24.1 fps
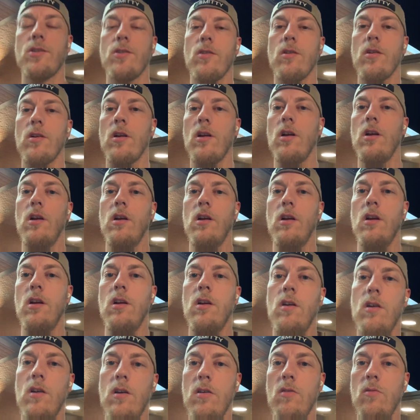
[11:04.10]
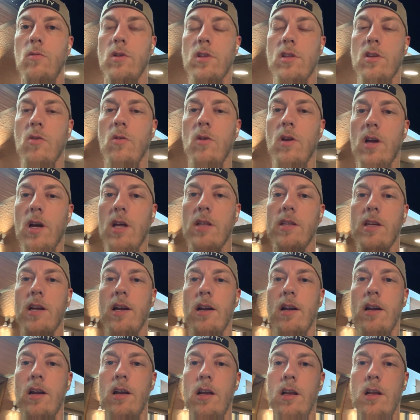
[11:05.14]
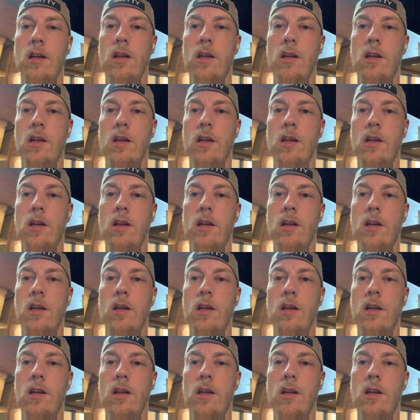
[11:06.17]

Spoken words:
sure what's going on there.